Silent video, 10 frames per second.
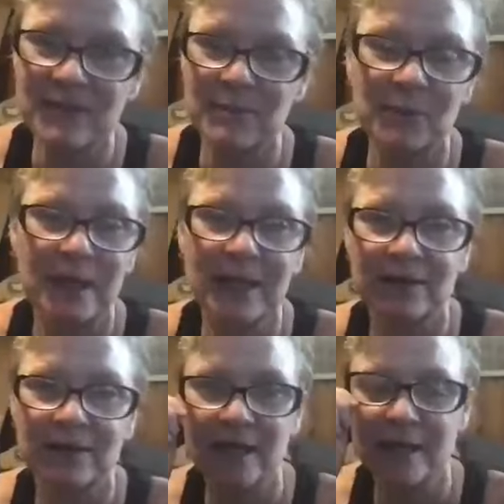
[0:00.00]
them
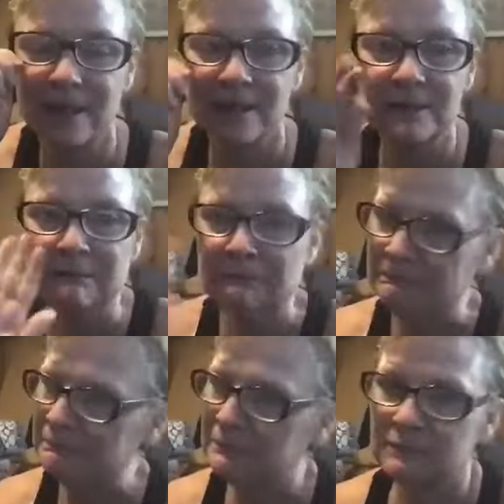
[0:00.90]
around. I
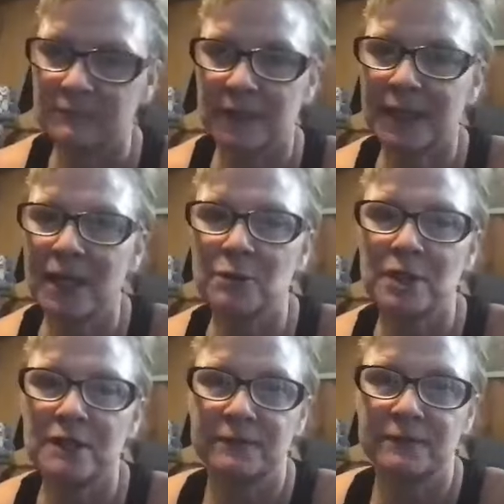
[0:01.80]
got
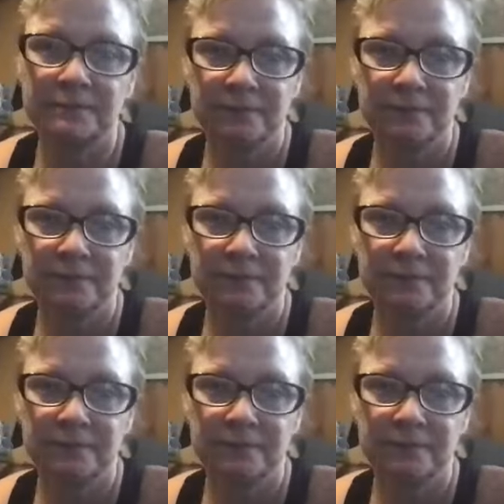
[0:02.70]
rid of them.